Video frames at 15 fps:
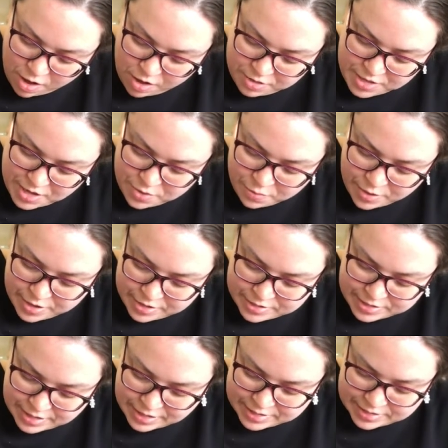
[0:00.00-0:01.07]
the oil
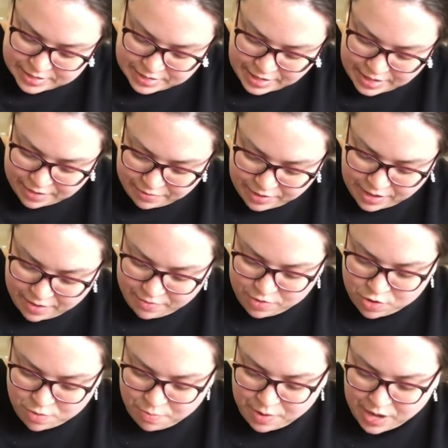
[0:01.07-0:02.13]
does is kind of give
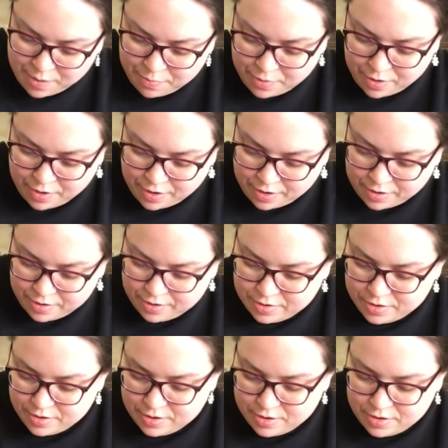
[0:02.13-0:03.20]
your paper
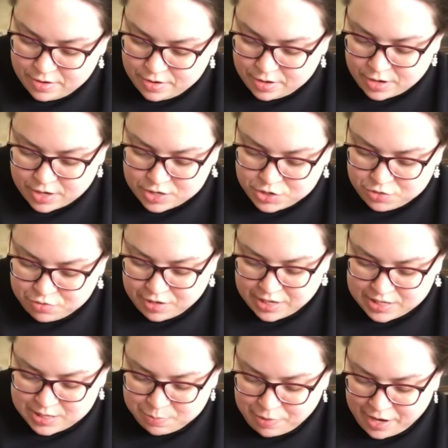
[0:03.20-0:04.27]
a
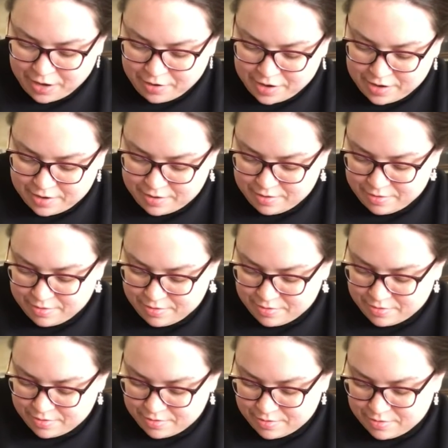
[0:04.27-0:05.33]
transparent
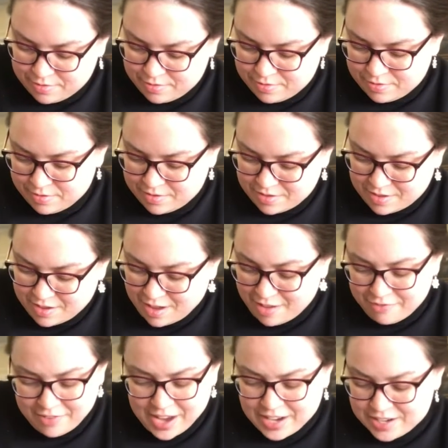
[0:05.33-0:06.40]

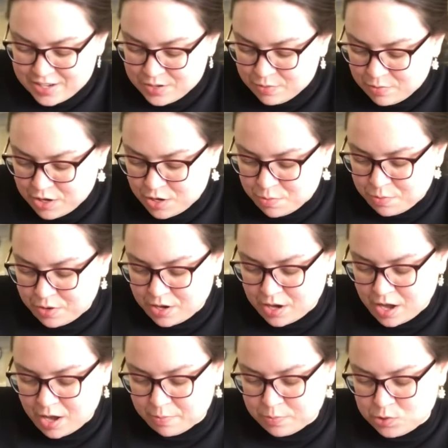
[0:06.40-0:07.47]
effect when you put it
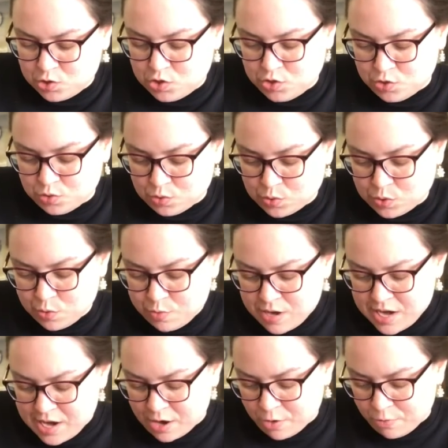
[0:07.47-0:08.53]
up to the
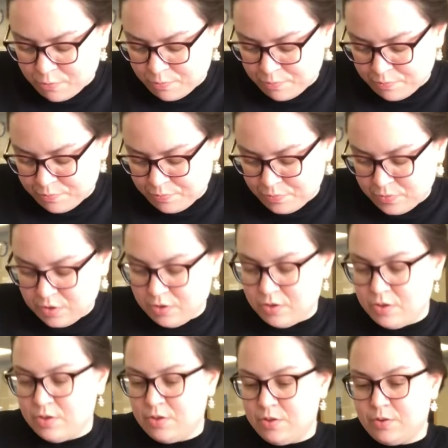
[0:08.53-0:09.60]
window.
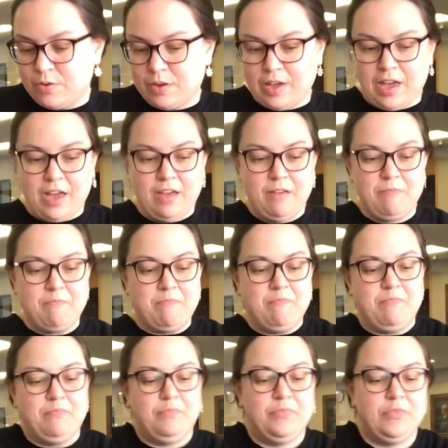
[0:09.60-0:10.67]
Okay,
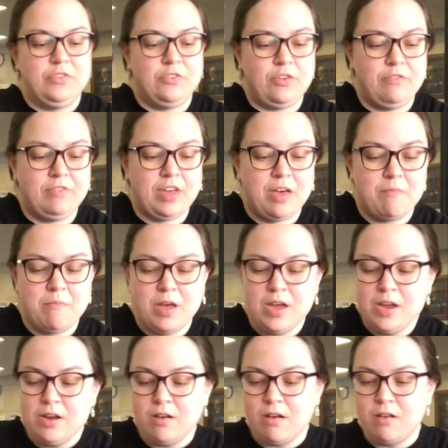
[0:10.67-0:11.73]
I've got
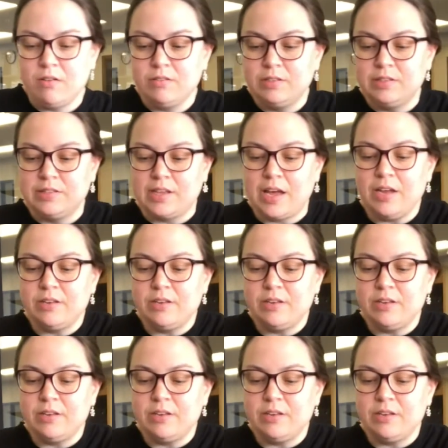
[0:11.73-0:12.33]
mine all set.